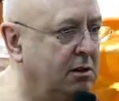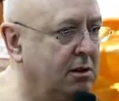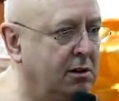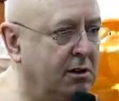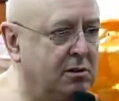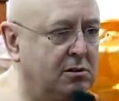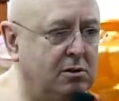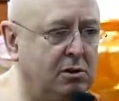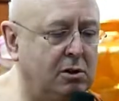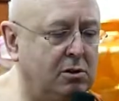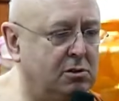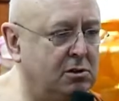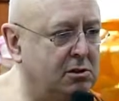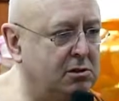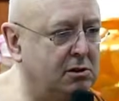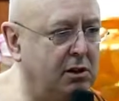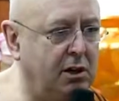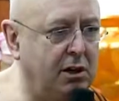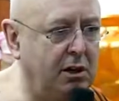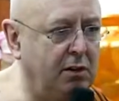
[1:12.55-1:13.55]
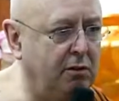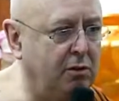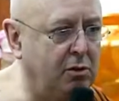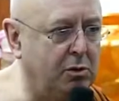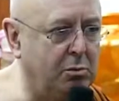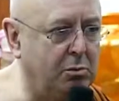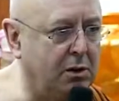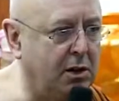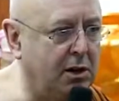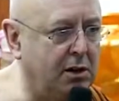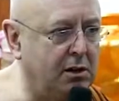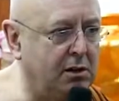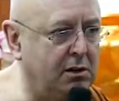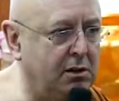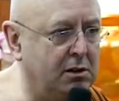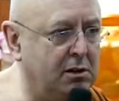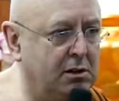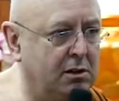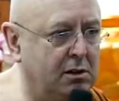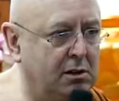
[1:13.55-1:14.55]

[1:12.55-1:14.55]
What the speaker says: It's not just evil-minded.